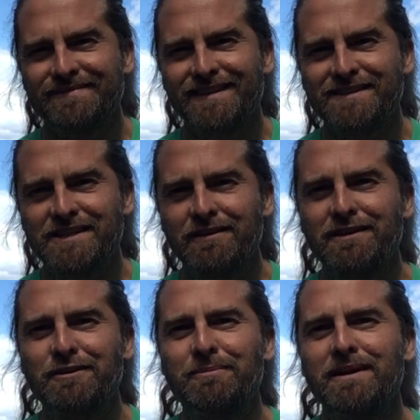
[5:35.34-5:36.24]
I'll share a
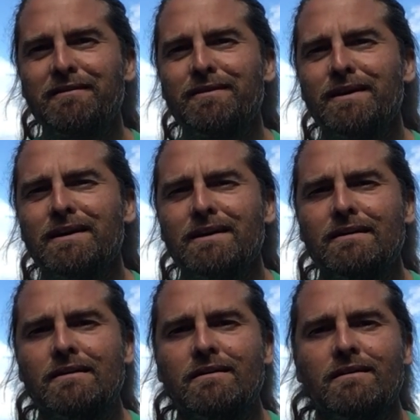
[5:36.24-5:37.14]
little bit of
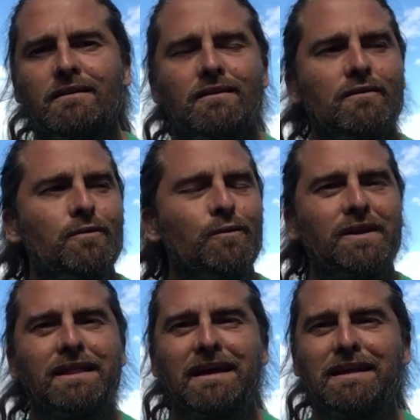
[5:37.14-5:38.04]

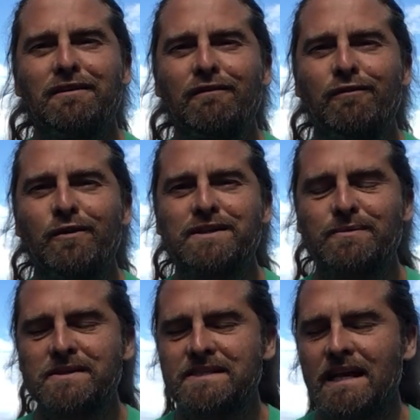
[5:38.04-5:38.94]
what that inner voice
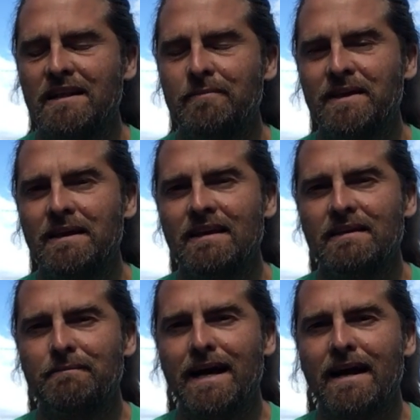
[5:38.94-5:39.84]
was telling me
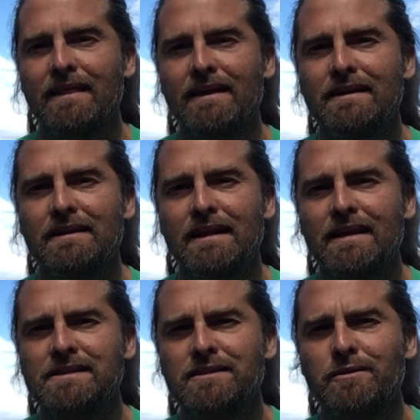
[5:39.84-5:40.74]
back then, and that
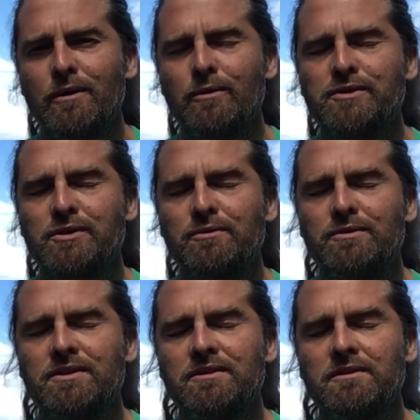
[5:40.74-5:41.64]
I still hold true
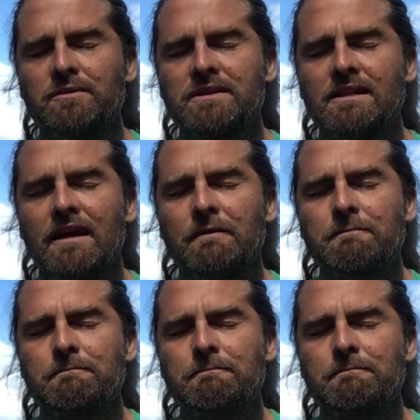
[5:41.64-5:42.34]
to, was that